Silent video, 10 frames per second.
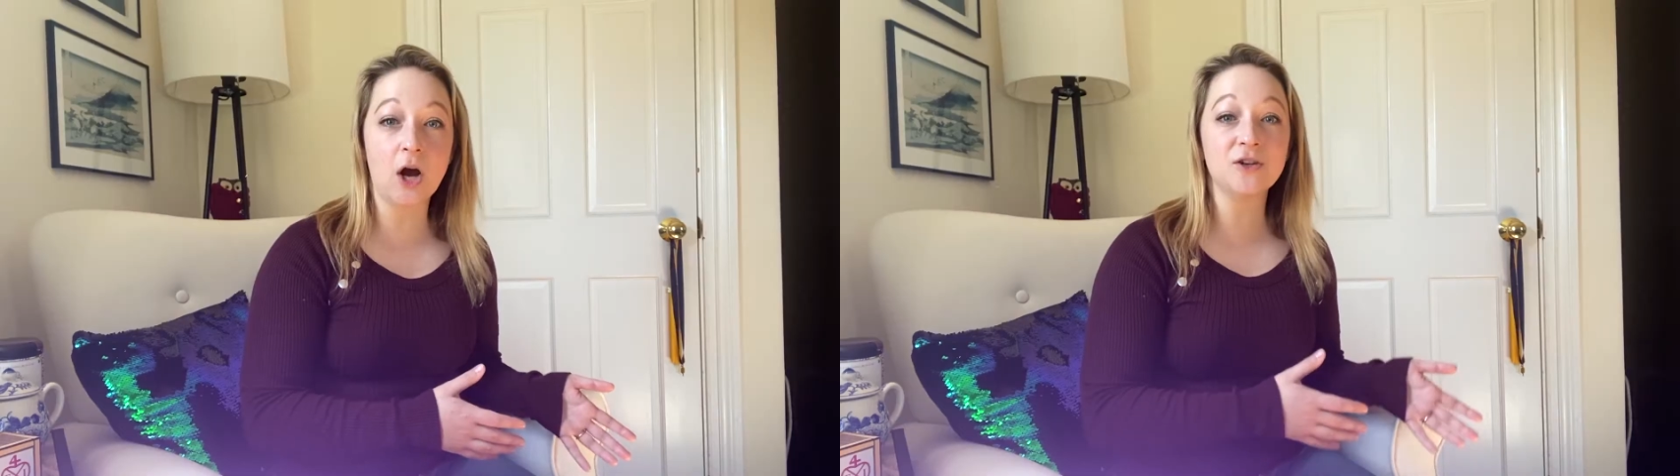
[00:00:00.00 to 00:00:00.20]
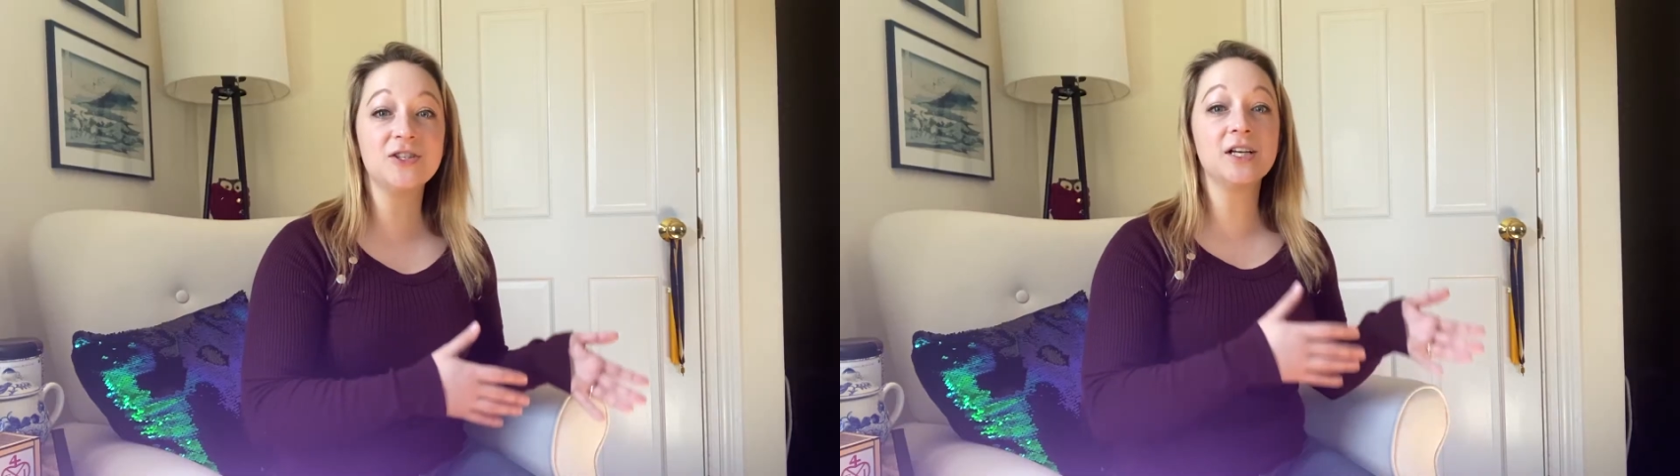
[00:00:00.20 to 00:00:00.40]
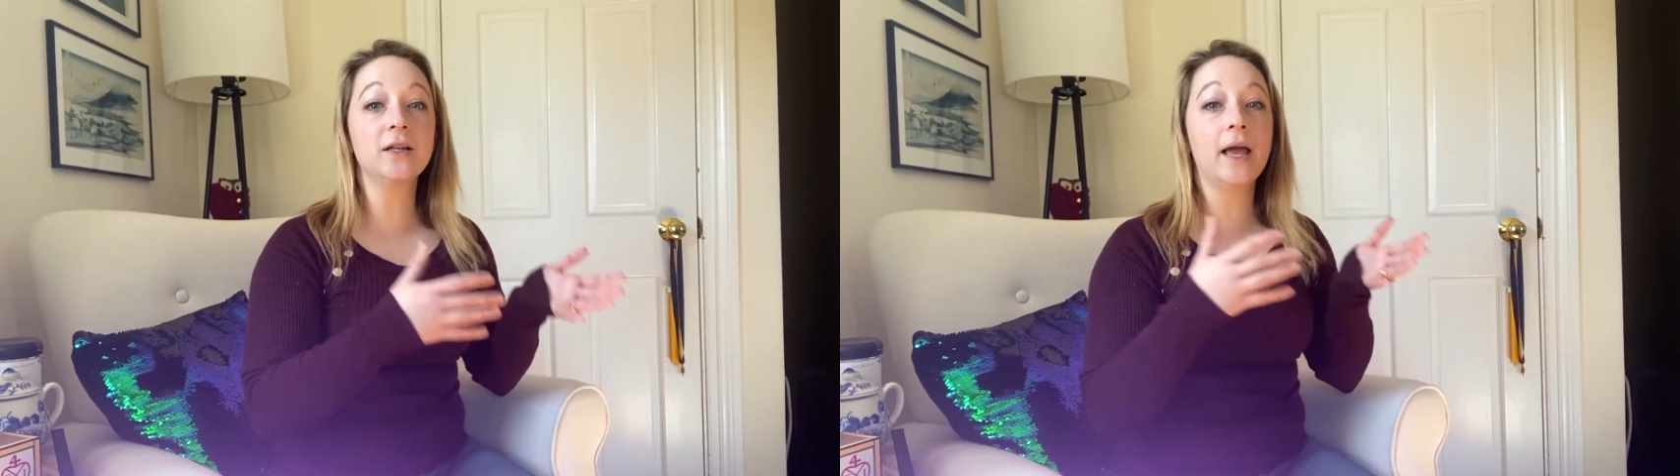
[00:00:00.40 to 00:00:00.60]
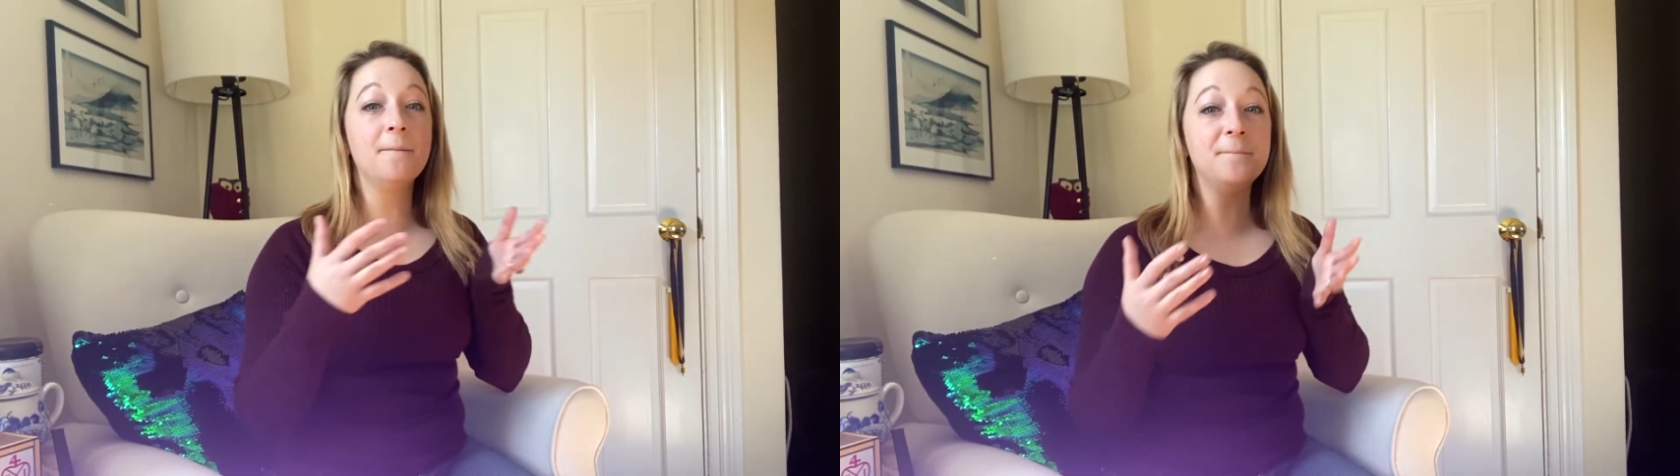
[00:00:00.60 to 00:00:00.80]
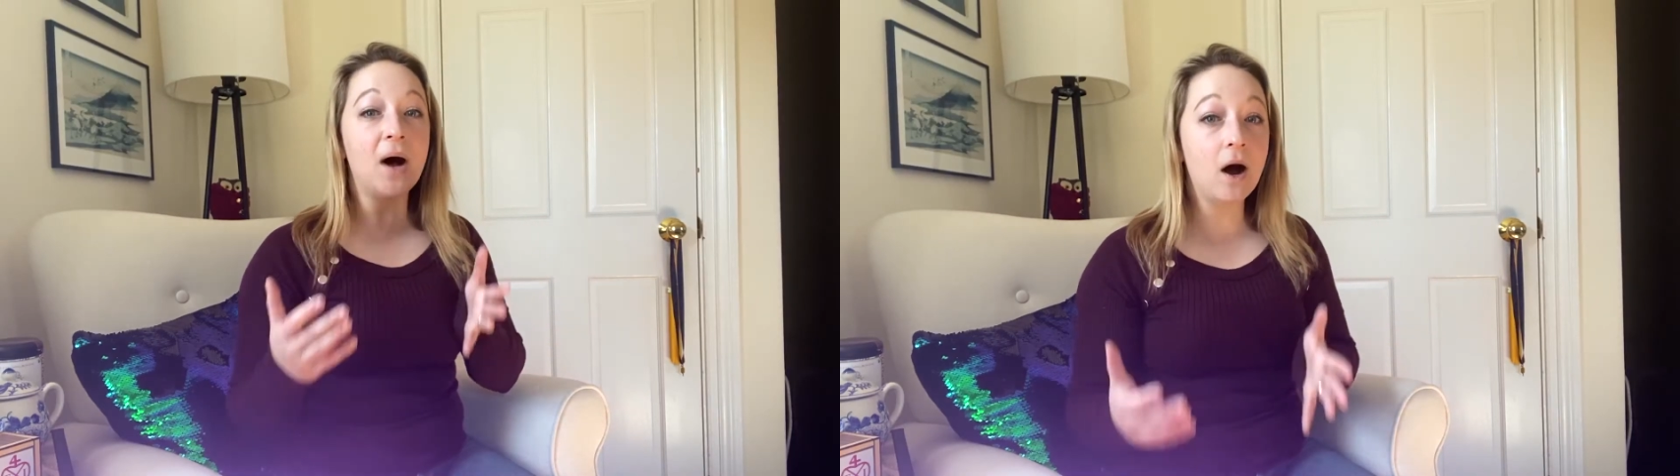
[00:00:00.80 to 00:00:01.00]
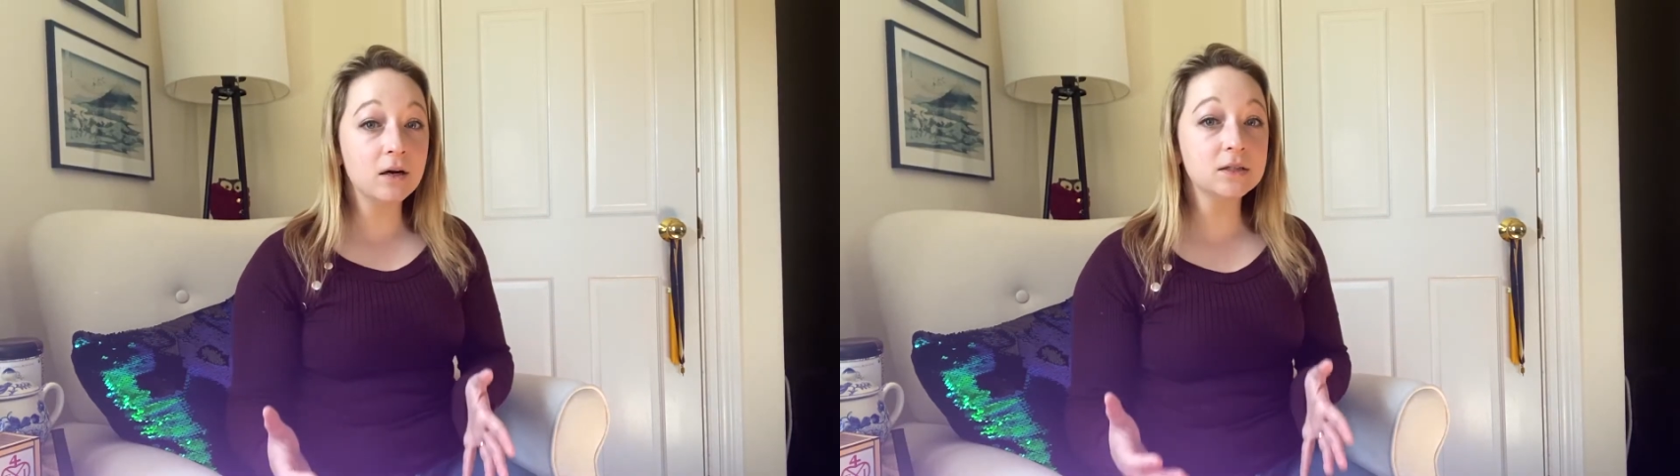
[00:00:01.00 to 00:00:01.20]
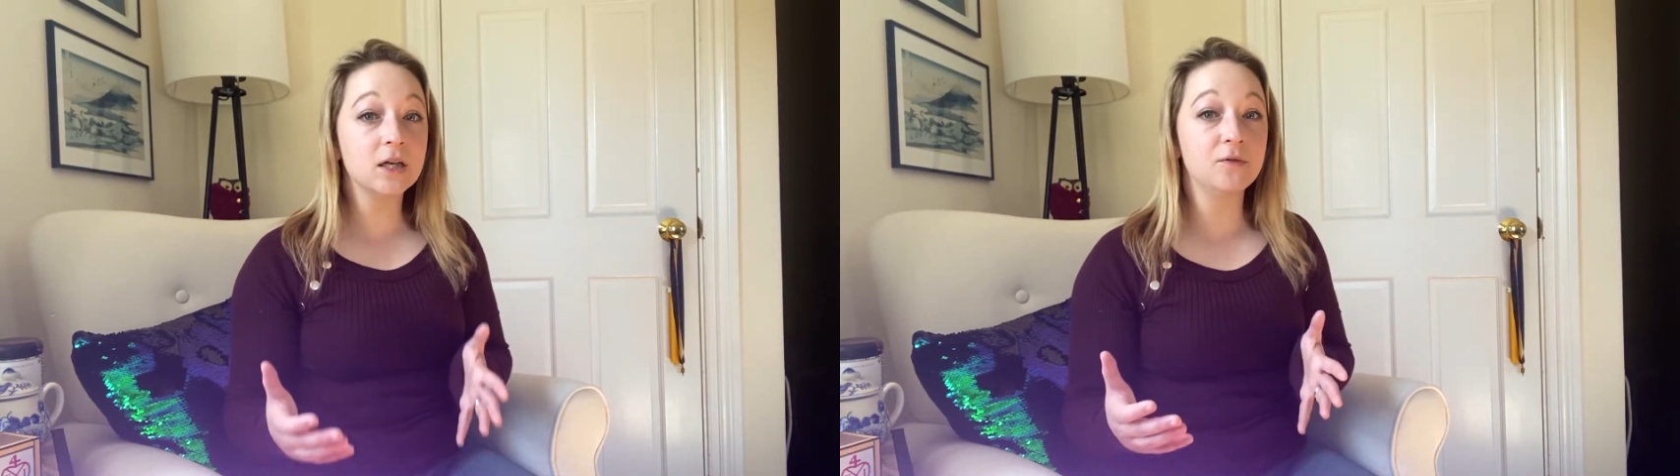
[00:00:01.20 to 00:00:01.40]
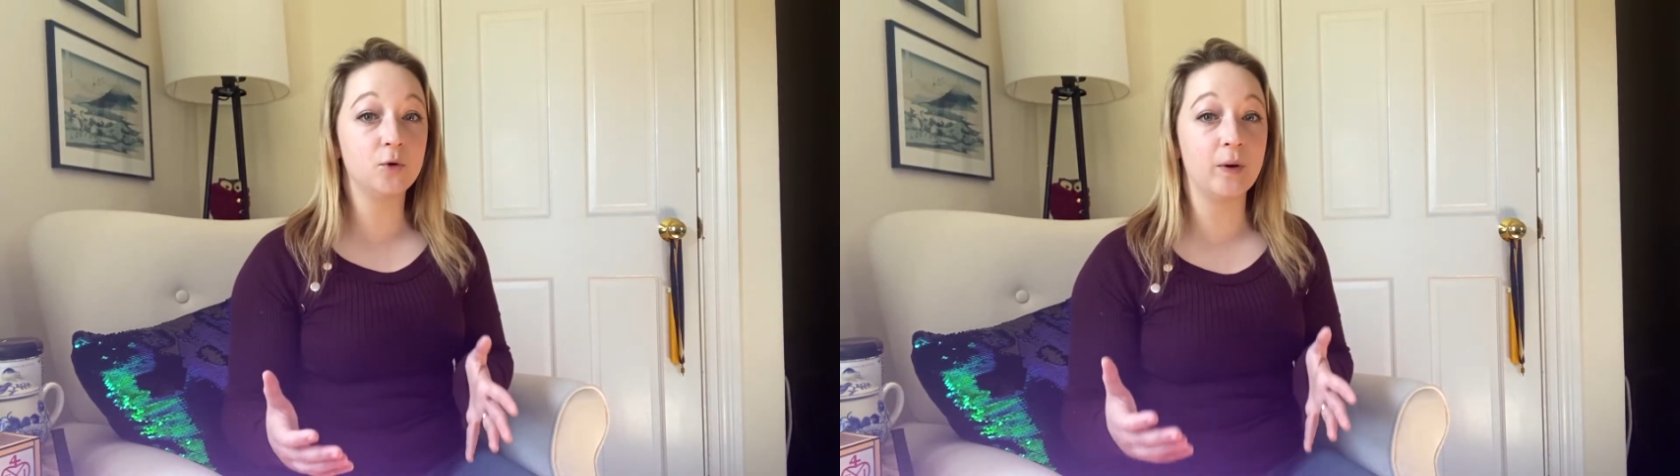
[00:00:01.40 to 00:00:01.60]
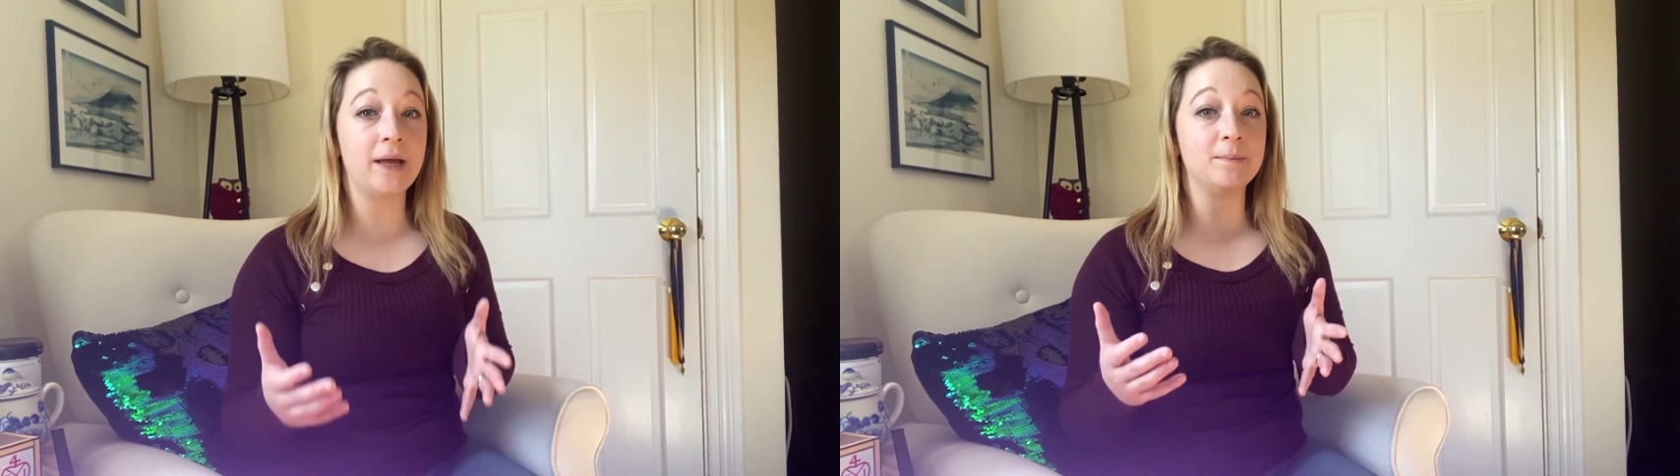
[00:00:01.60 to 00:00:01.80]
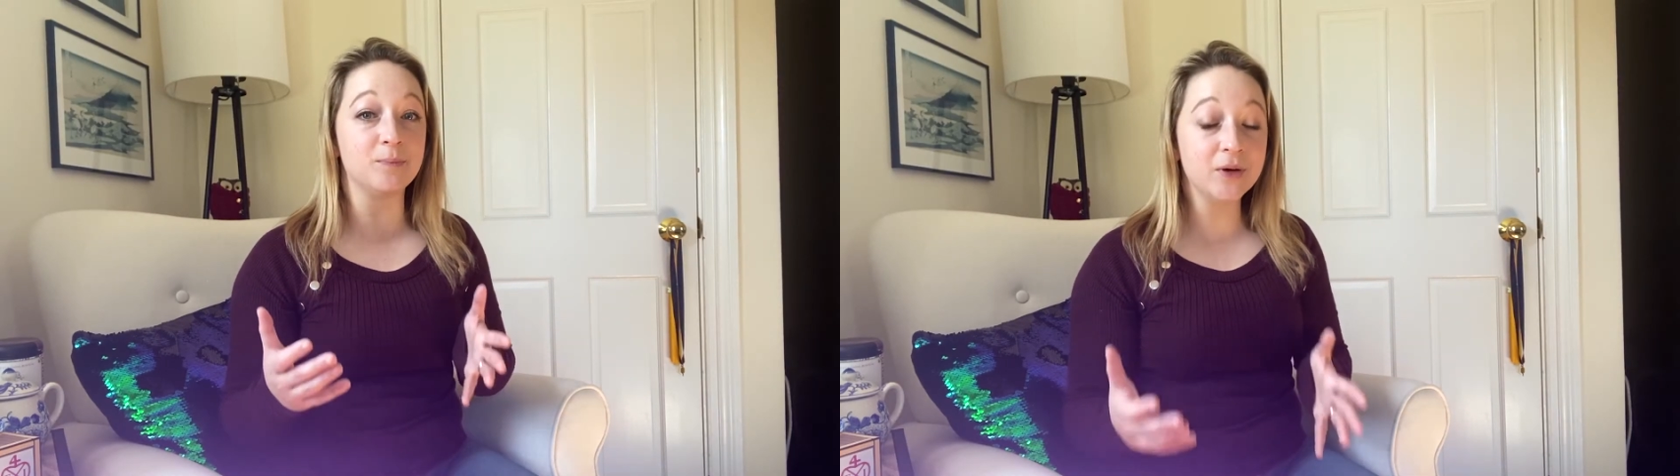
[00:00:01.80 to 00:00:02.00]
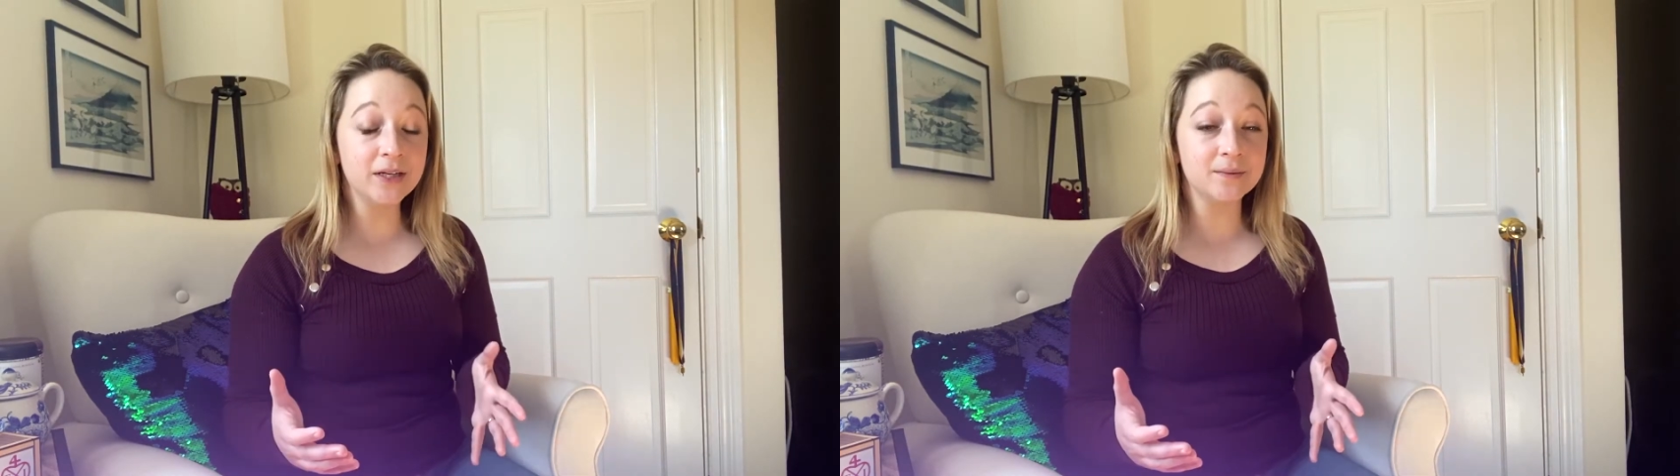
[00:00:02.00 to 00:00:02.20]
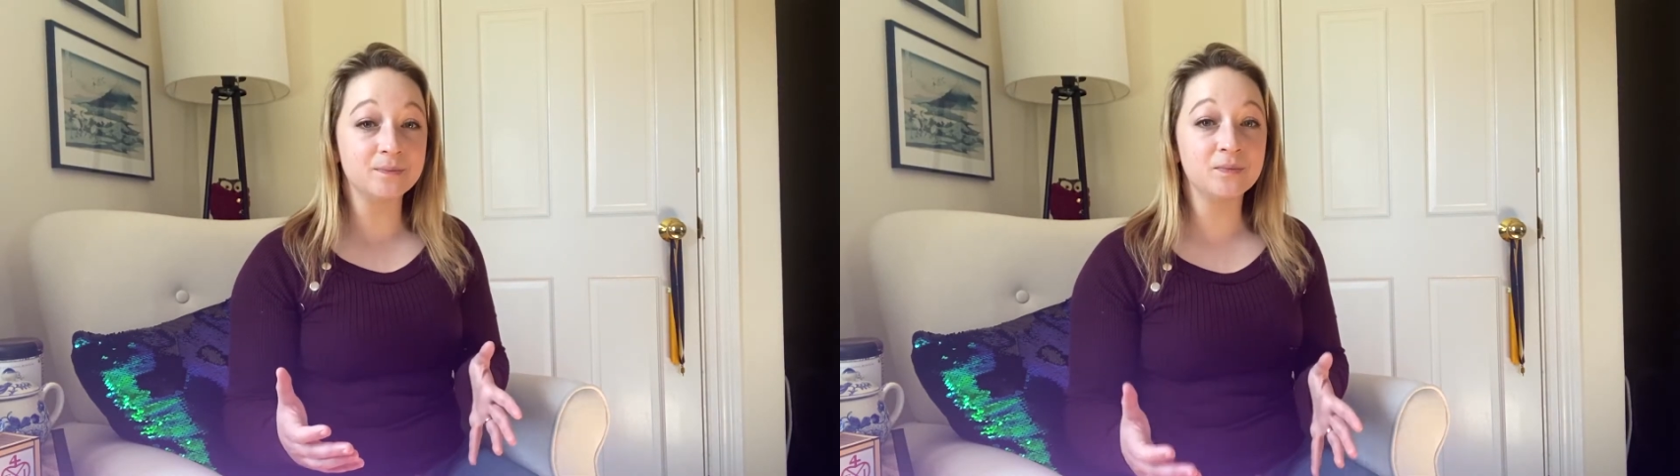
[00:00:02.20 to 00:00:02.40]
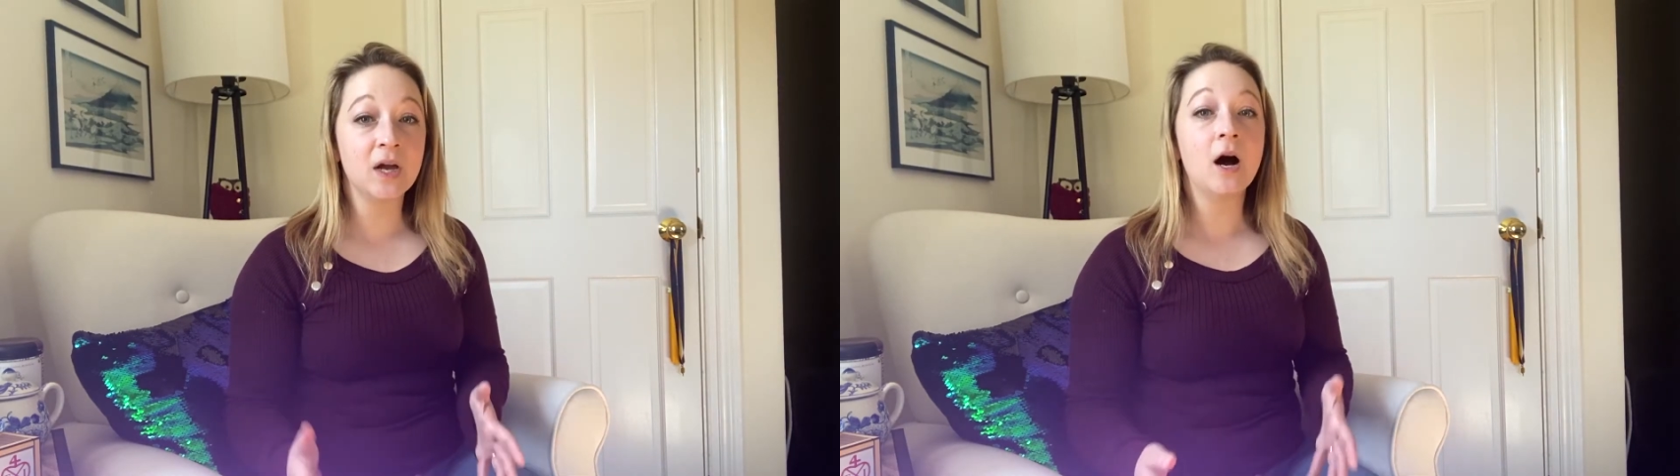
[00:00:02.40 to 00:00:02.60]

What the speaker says: are still a part of Great Britain,